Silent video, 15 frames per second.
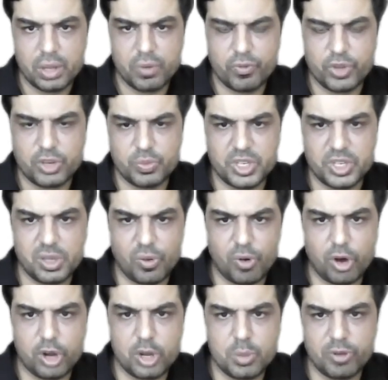Which means the
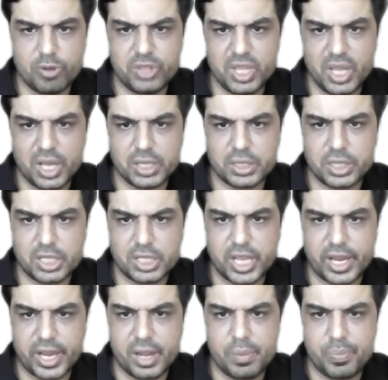volume of the, the
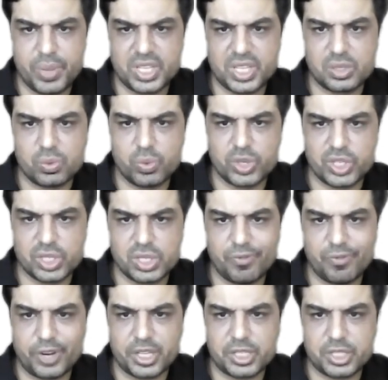second piece, which is the
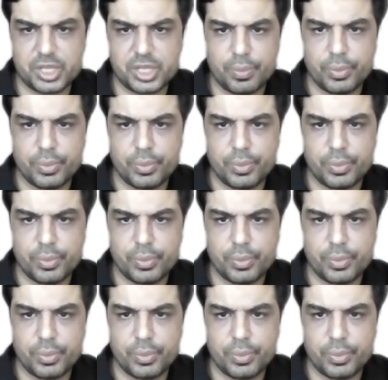frustum,